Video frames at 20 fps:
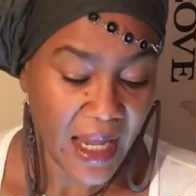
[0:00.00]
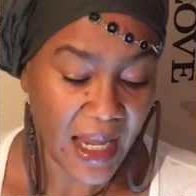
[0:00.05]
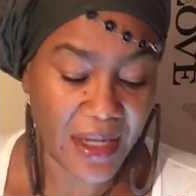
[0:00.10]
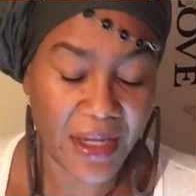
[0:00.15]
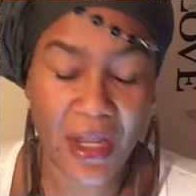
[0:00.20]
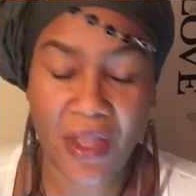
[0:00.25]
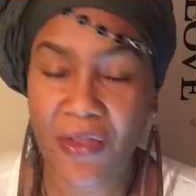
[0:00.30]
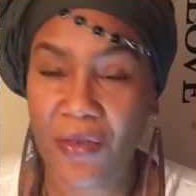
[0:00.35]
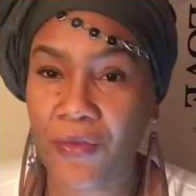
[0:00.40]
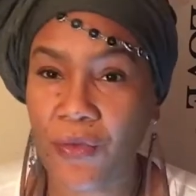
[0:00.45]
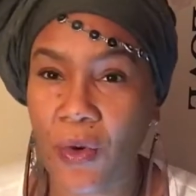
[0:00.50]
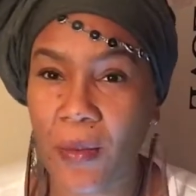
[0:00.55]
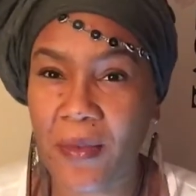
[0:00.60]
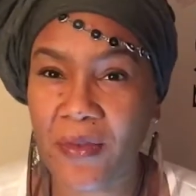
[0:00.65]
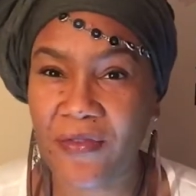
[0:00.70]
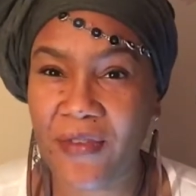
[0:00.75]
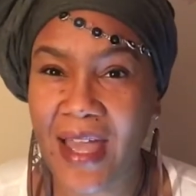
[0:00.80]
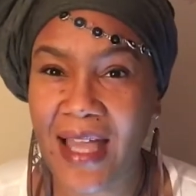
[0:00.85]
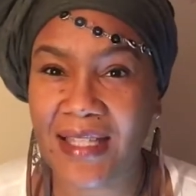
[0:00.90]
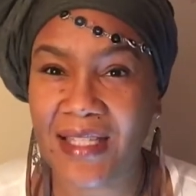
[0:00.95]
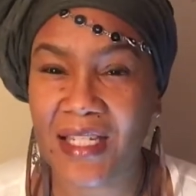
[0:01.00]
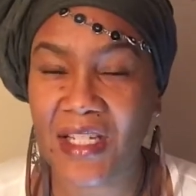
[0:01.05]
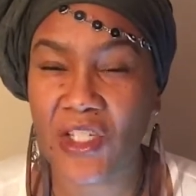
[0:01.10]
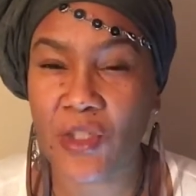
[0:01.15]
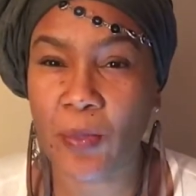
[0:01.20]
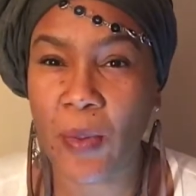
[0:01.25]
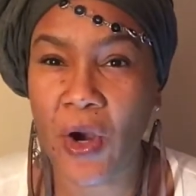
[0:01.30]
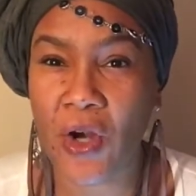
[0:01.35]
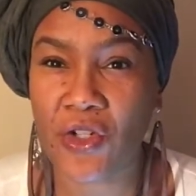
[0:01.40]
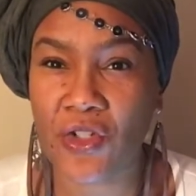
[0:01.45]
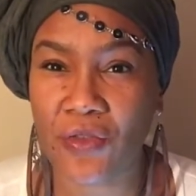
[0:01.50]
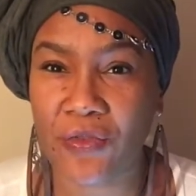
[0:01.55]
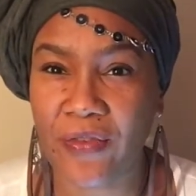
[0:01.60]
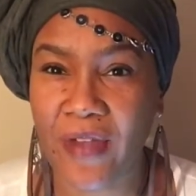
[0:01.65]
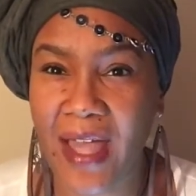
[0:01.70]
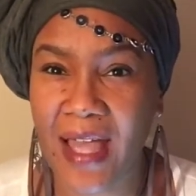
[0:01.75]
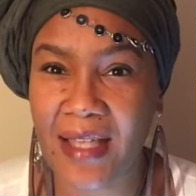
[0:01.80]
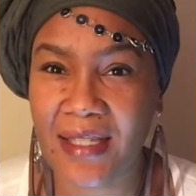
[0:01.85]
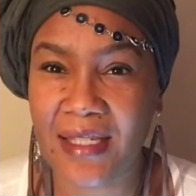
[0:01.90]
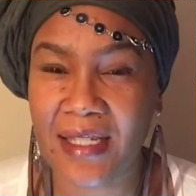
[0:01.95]
Another form of fasting is partial
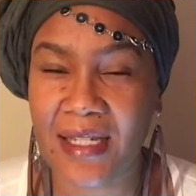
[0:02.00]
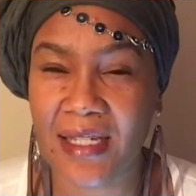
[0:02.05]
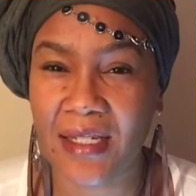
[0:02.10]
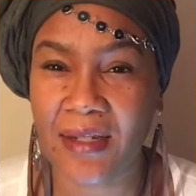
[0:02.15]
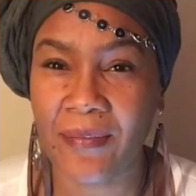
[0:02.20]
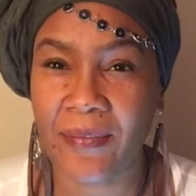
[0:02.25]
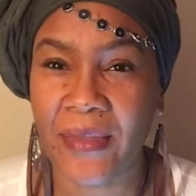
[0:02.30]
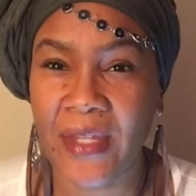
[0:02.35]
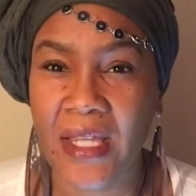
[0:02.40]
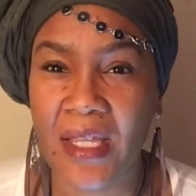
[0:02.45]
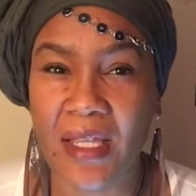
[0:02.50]
fasting,